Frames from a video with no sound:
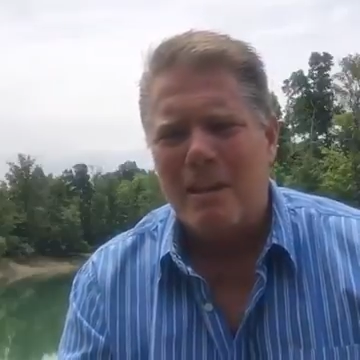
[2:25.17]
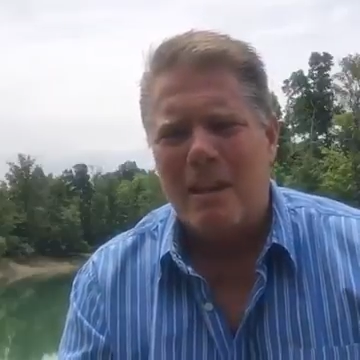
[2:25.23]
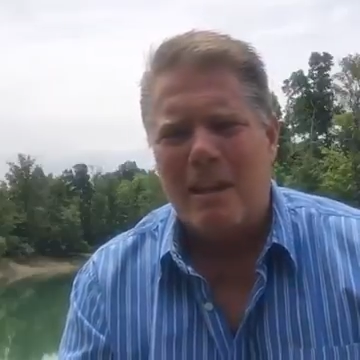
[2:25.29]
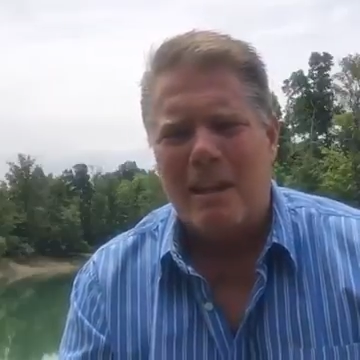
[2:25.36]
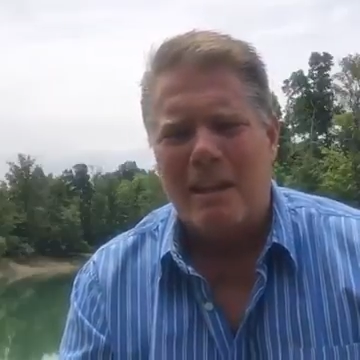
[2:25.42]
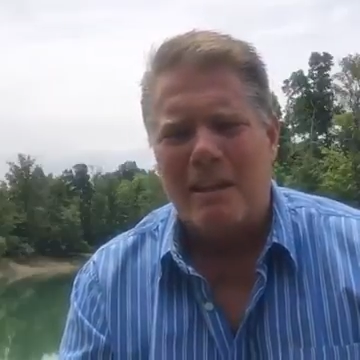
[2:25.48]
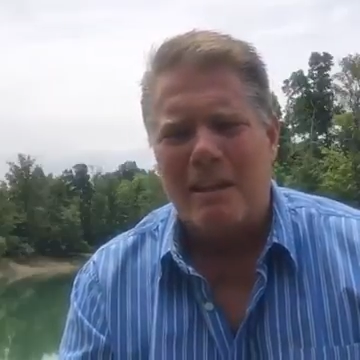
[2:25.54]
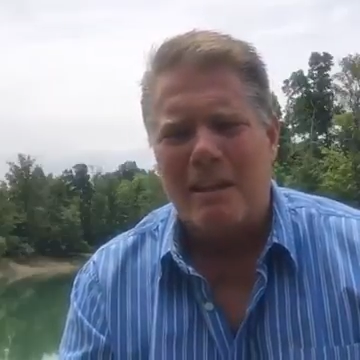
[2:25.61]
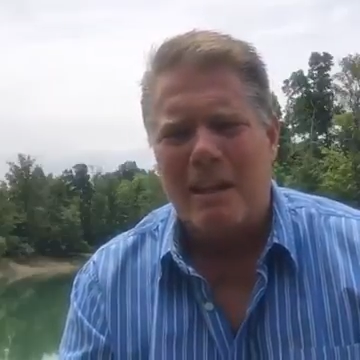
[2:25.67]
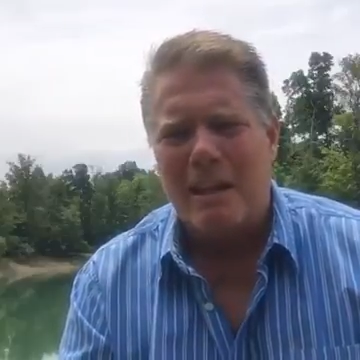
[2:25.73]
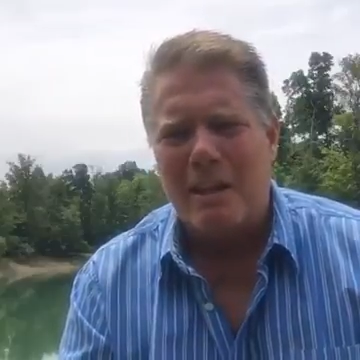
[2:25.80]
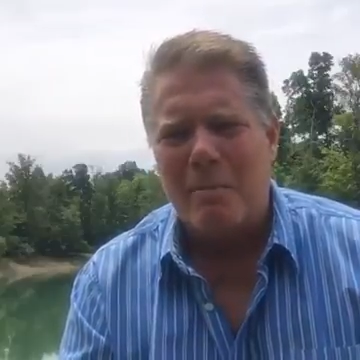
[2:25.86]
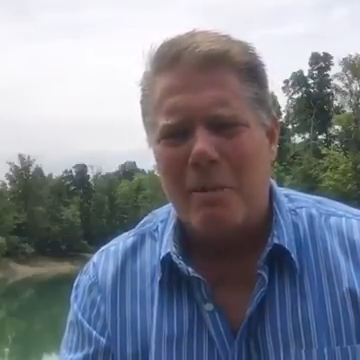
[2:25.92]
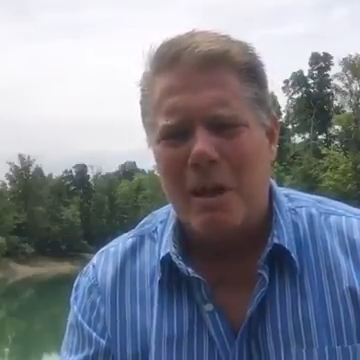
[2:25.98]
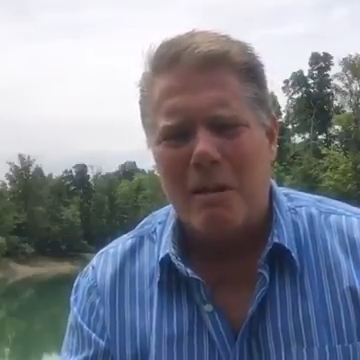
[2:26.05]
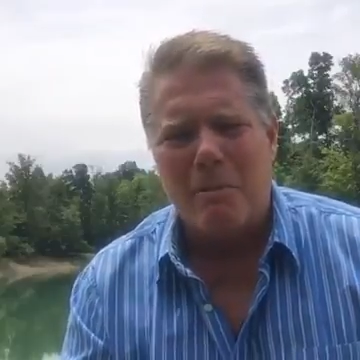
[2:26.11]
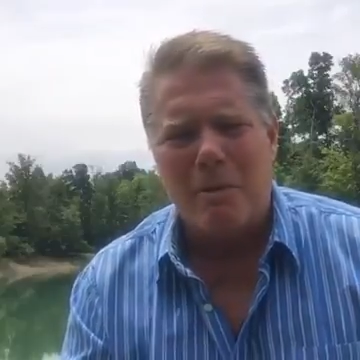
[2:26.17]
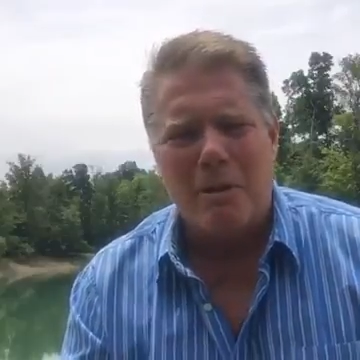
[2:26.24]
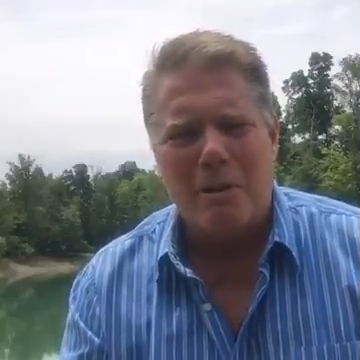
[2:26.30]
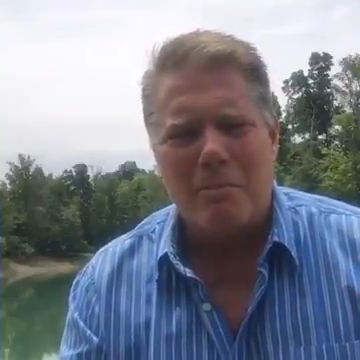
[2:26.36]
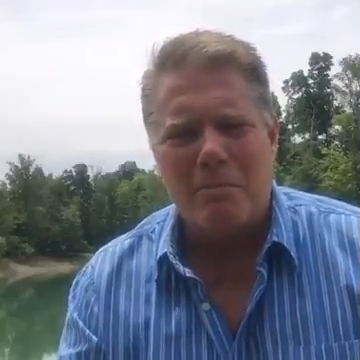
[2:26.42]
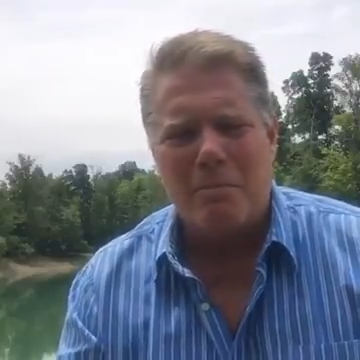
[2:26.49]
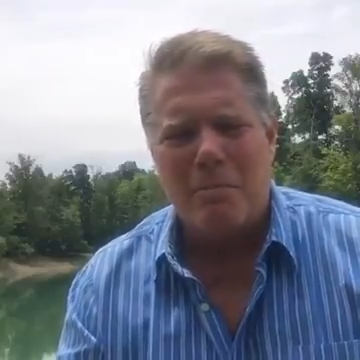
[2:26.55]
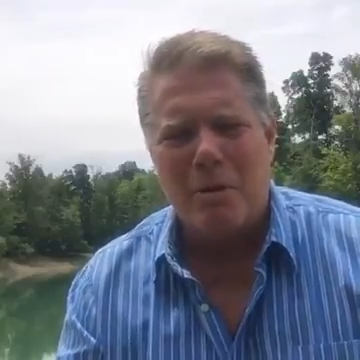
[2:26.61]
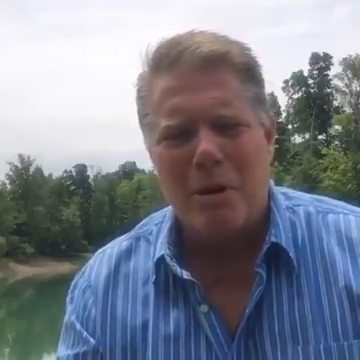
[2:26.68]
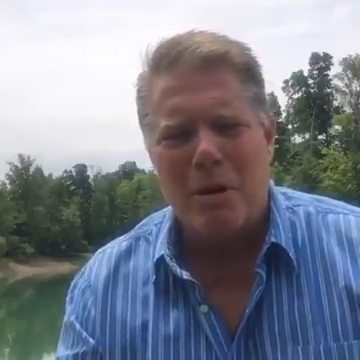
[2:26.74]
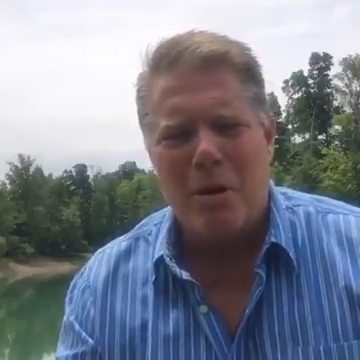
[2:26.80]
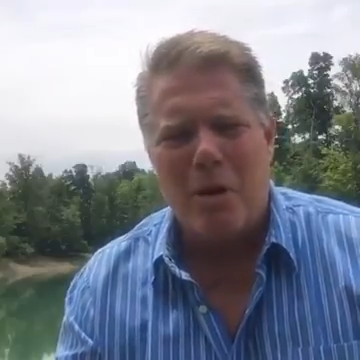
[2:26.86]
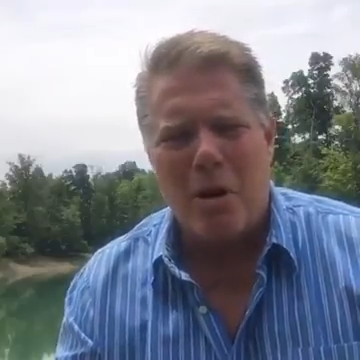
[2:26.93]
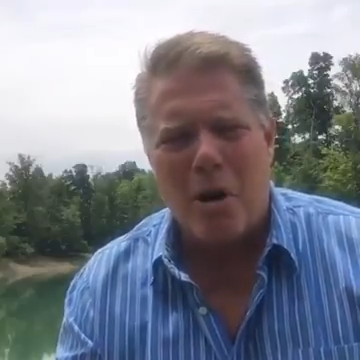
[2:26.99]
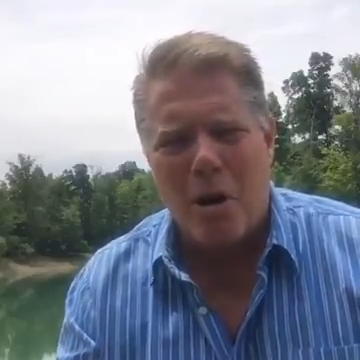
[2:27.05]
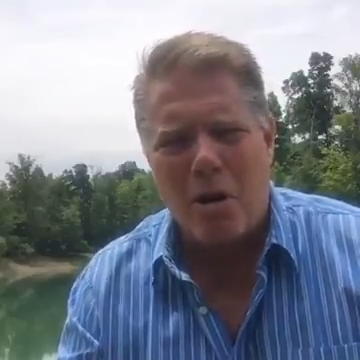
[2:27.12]
And to be able to put
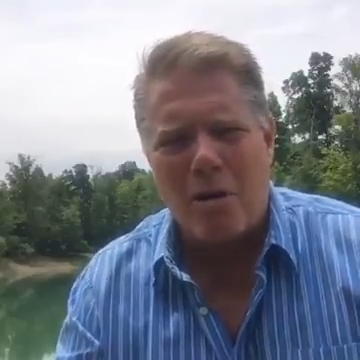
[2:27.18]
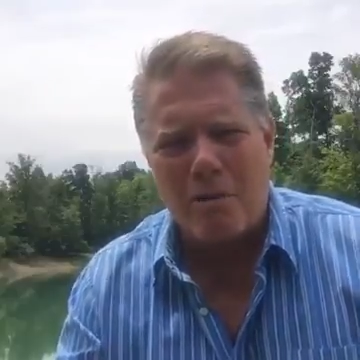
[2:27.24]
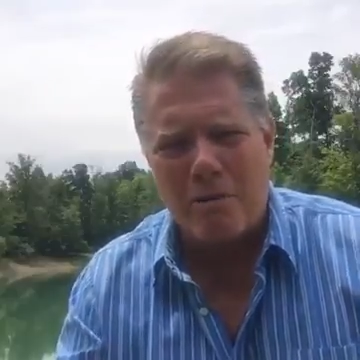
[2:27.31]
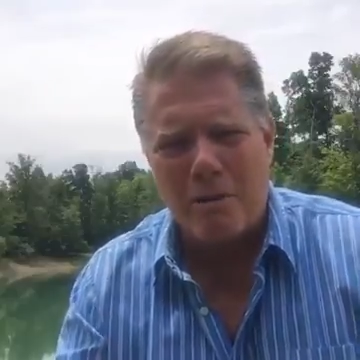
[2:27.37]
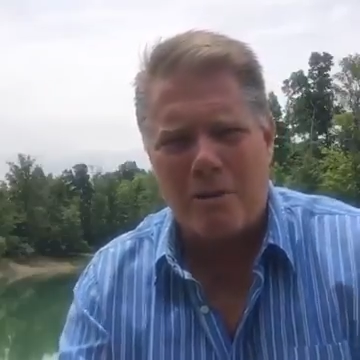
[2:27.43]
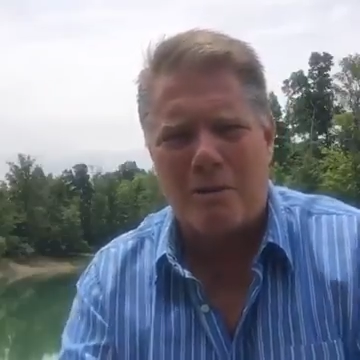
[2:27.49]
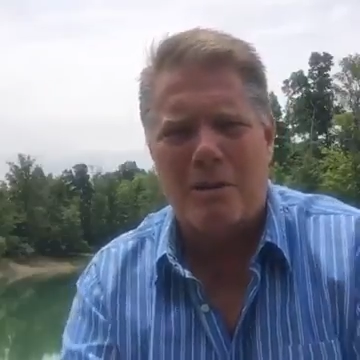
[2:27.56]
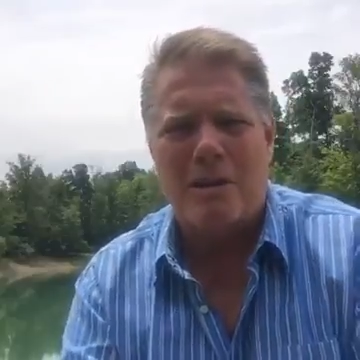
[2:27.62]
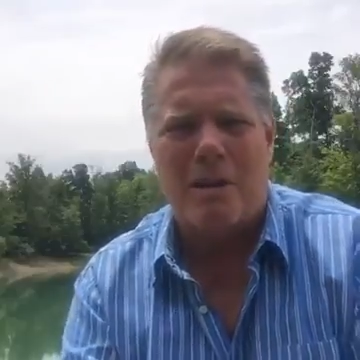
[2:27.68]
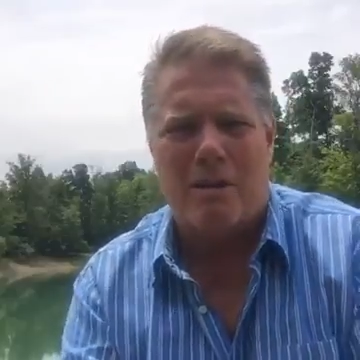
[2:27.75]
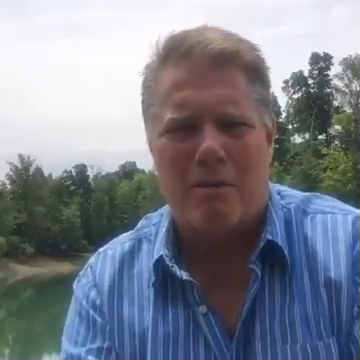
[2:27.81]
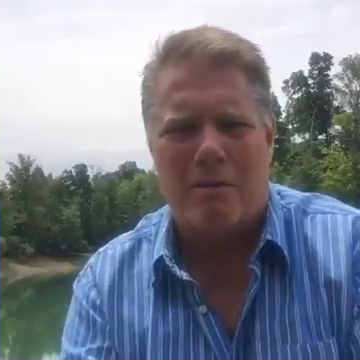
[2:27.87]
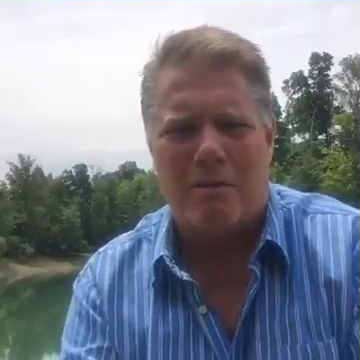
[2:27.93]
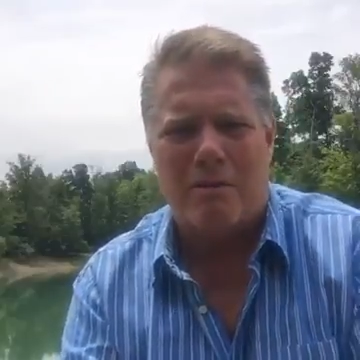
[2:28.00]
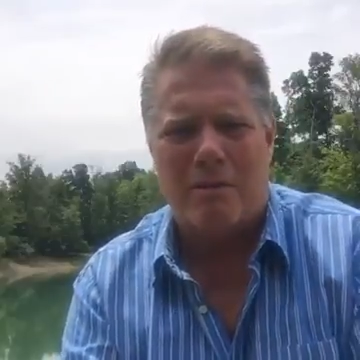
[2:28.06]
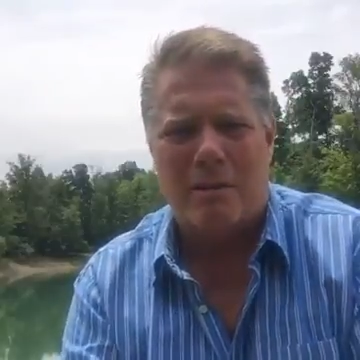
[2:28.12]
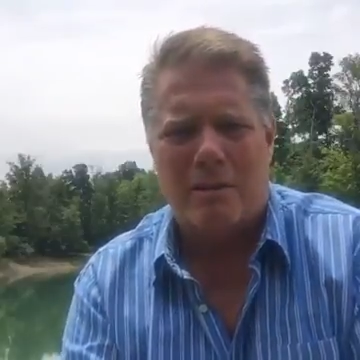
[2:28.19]
all of yourself